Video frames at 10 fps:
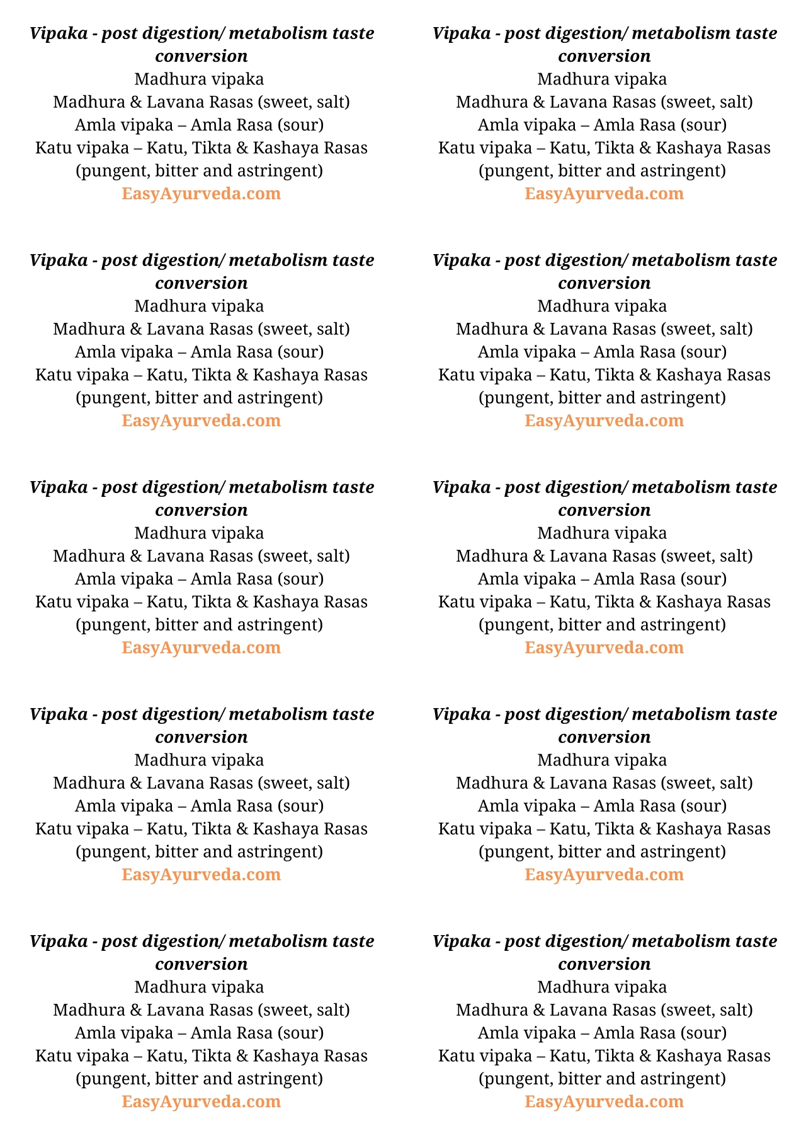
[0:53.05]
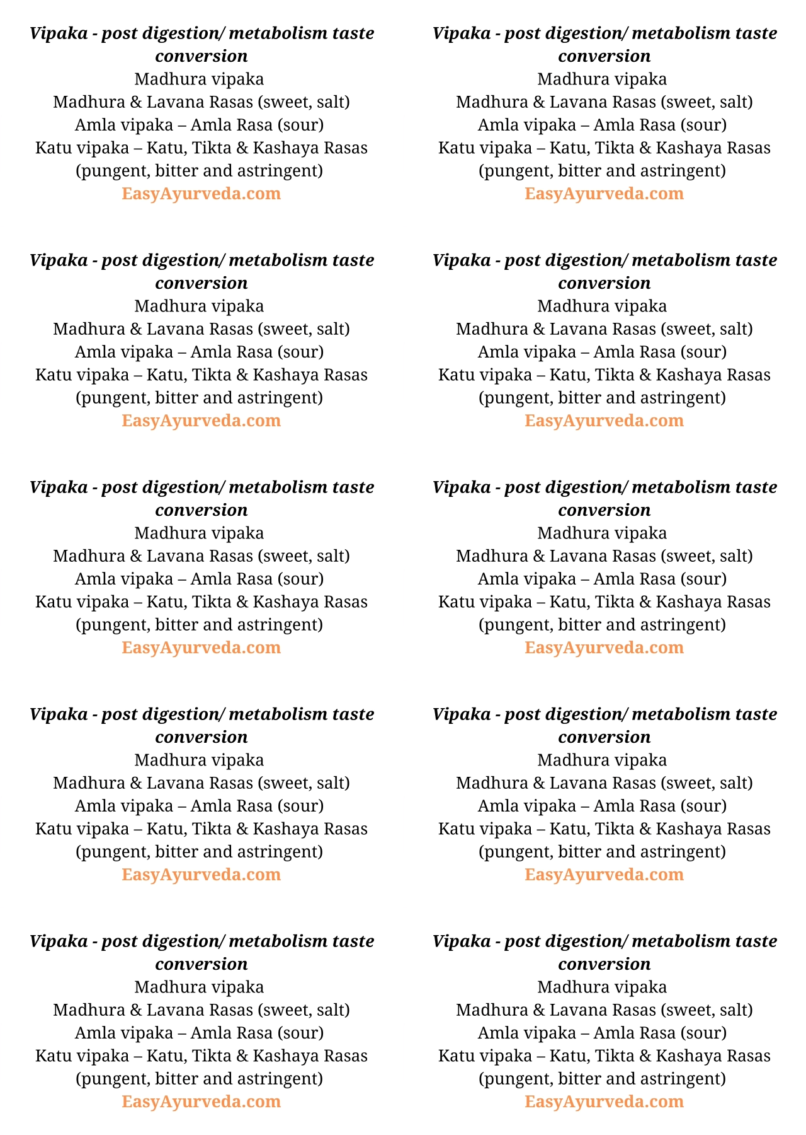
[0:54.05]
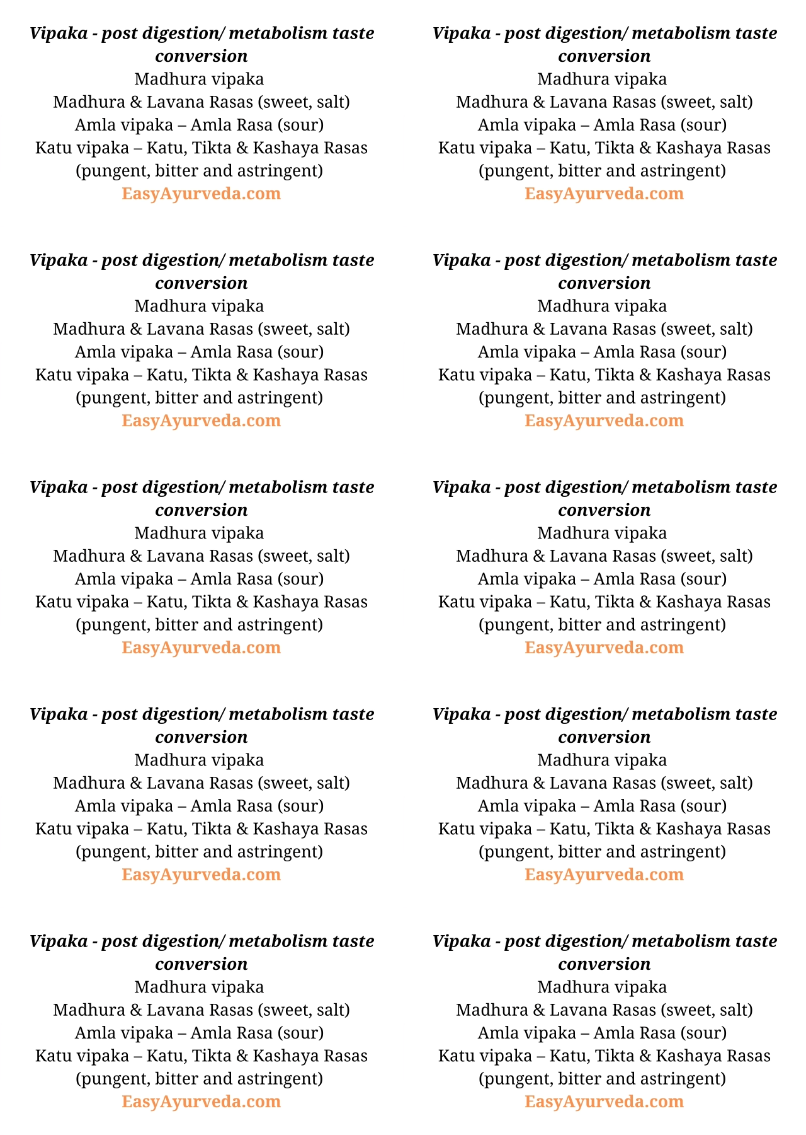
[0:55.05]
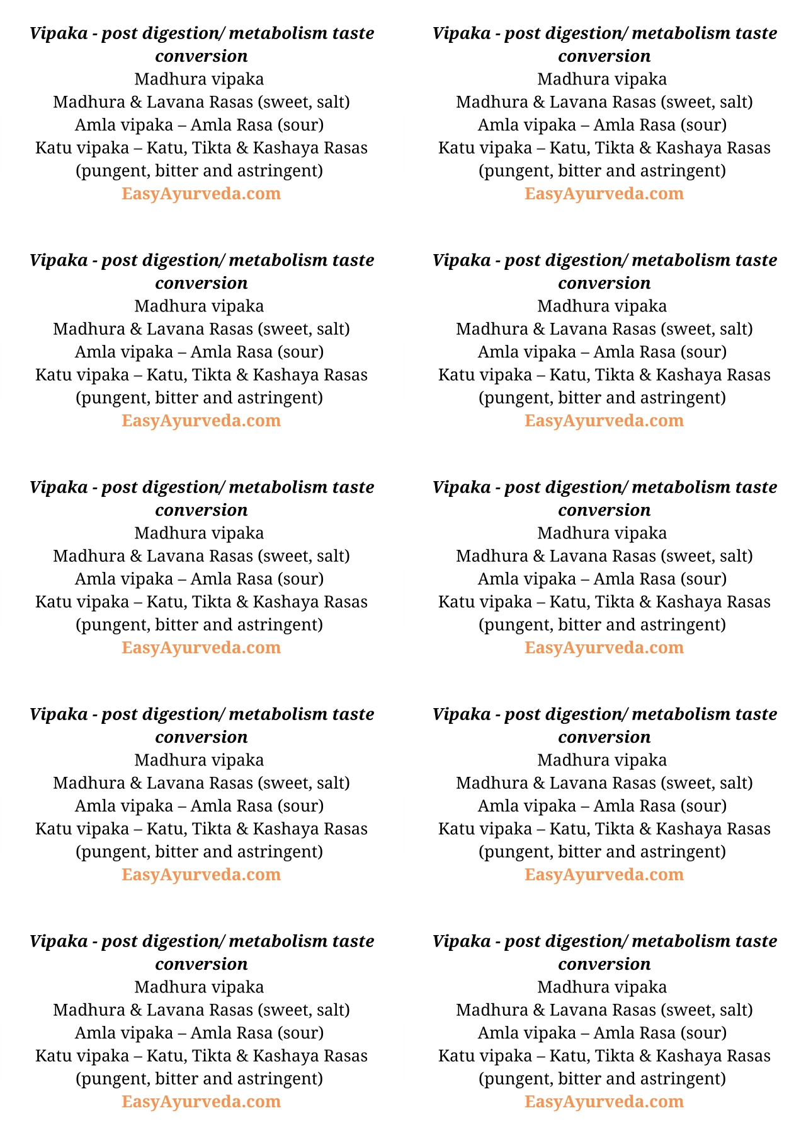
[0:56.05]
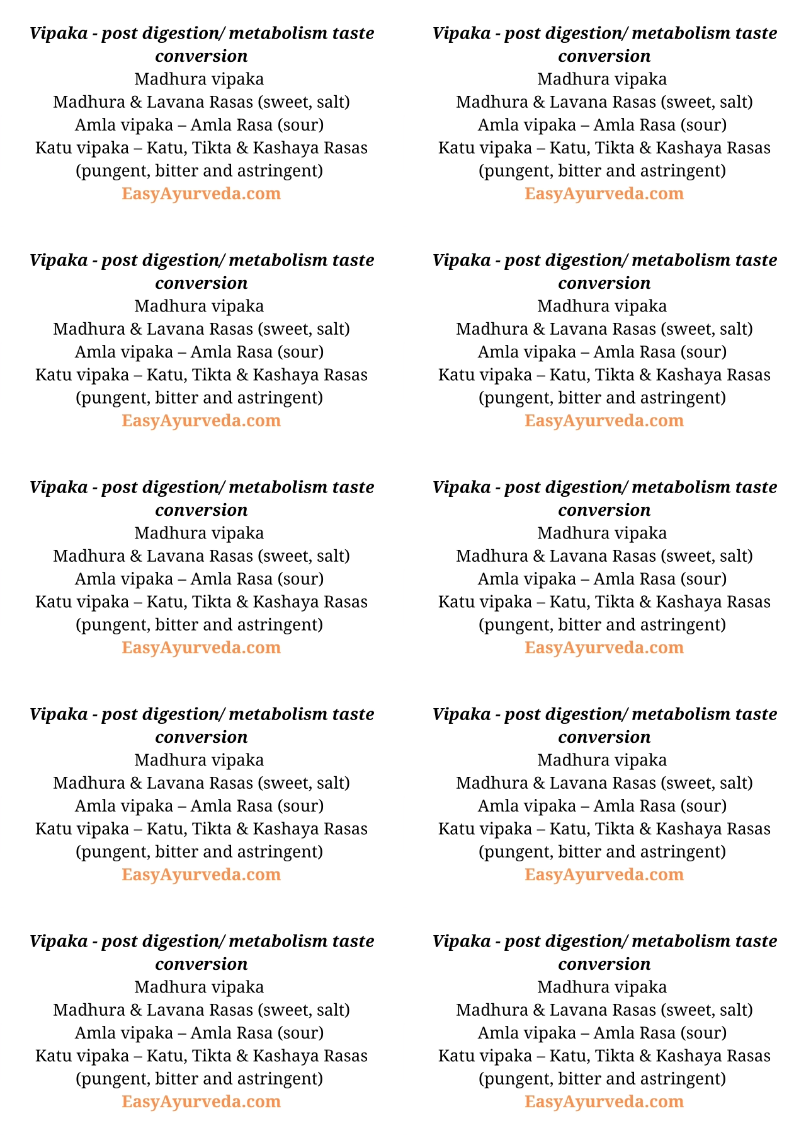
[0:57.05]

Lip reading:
[unreadable: no face in view]